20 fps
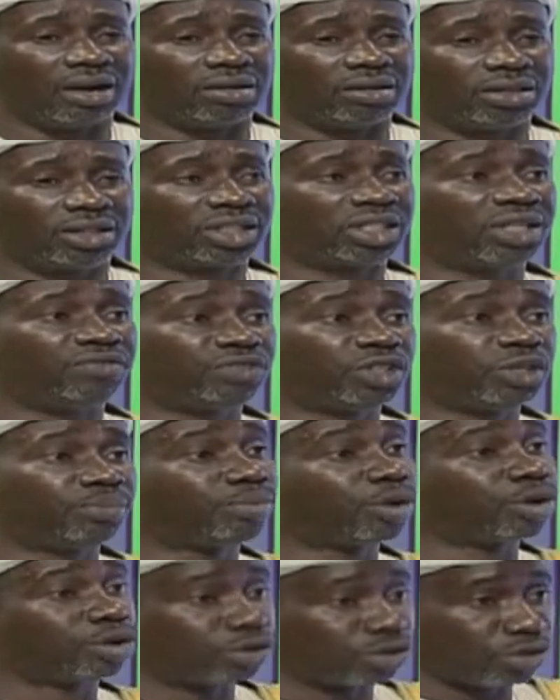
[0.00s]
safety
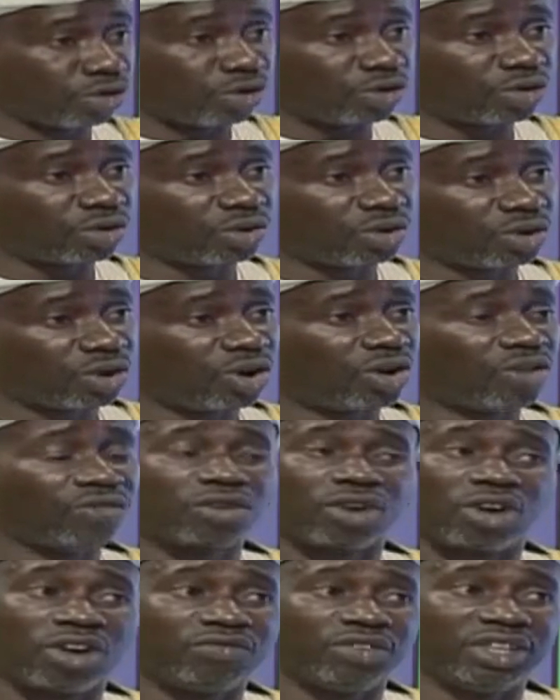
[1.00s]
protocol of
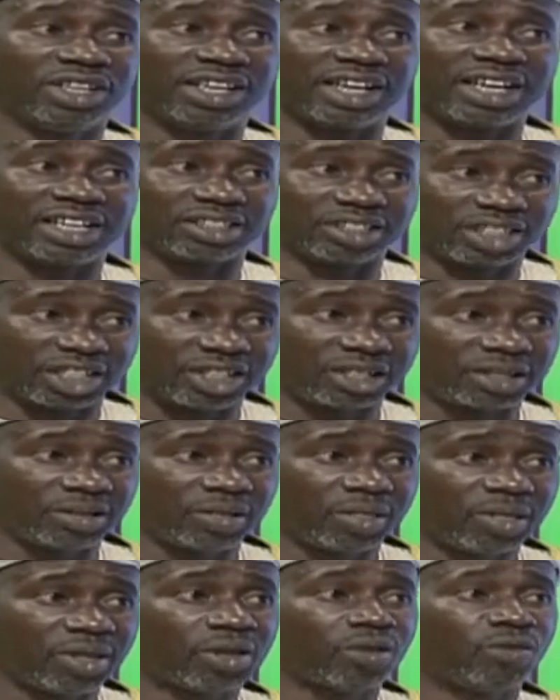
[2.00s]
COVID-19.
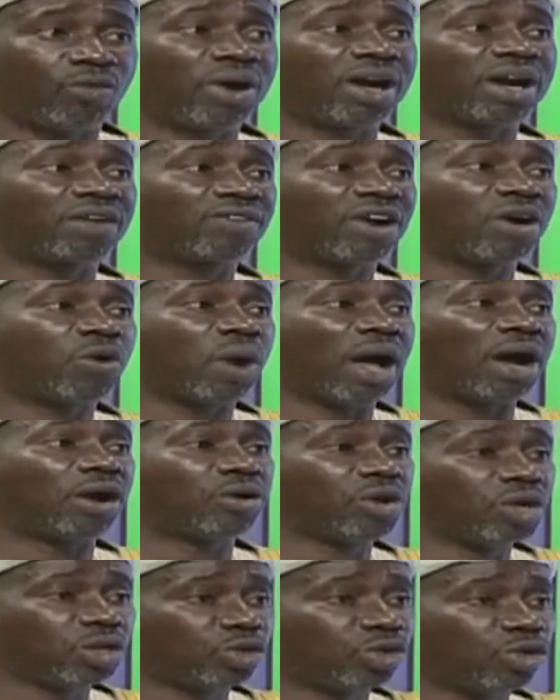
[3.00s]
Wherever we are
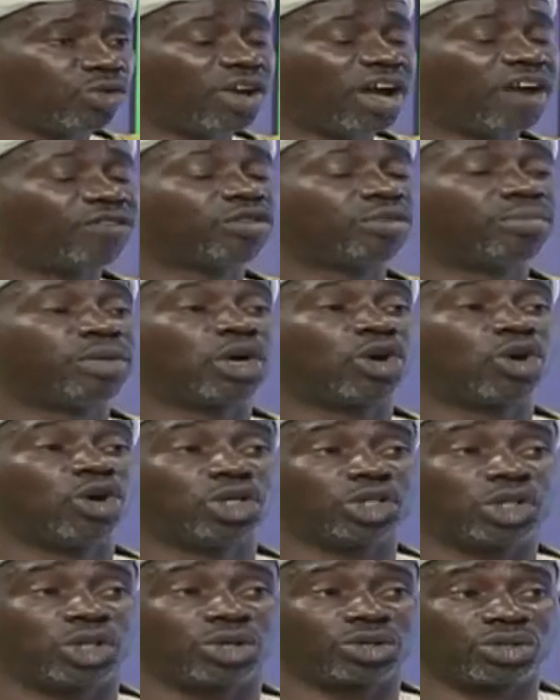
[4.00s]
going to, we have to be
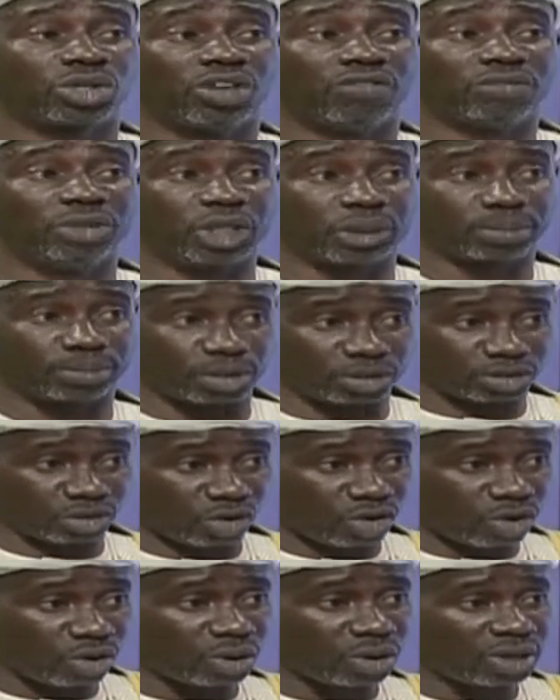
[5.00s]
conscious of this
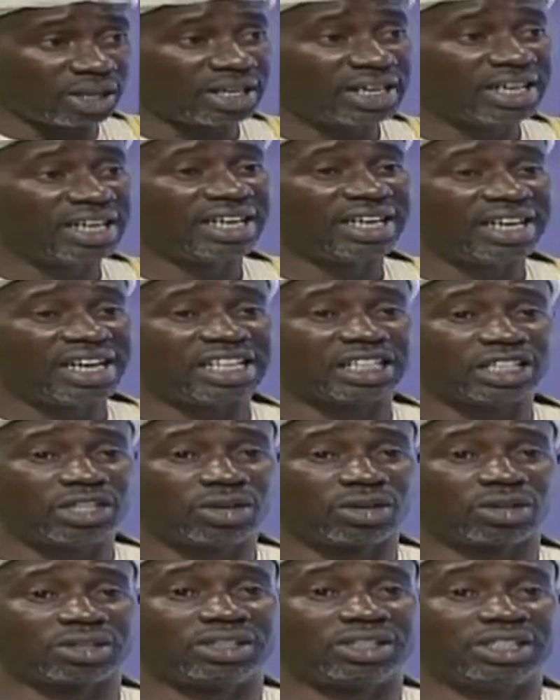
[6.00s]
protocol. Let
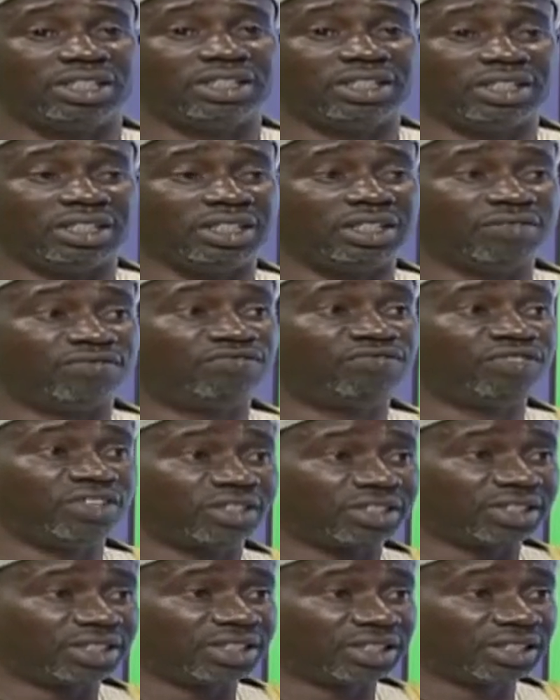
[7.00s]
not the
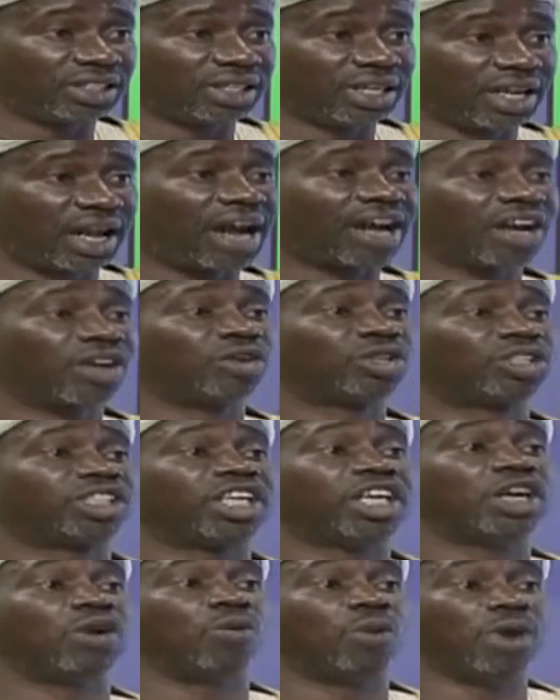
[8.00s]
feast carry us
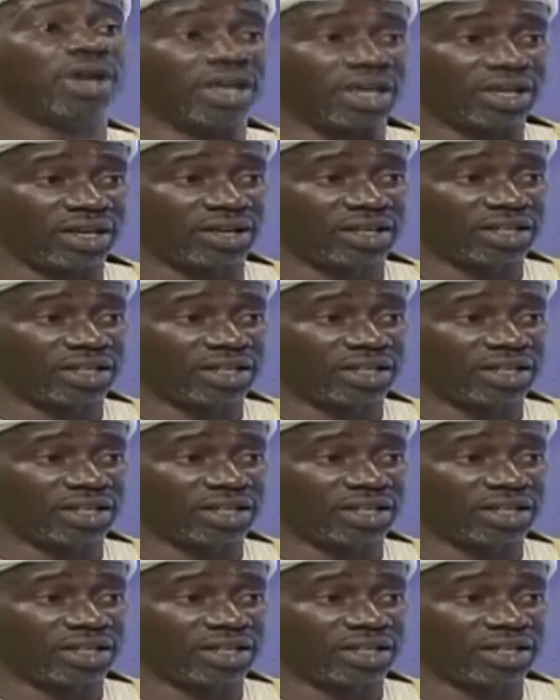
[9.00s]
away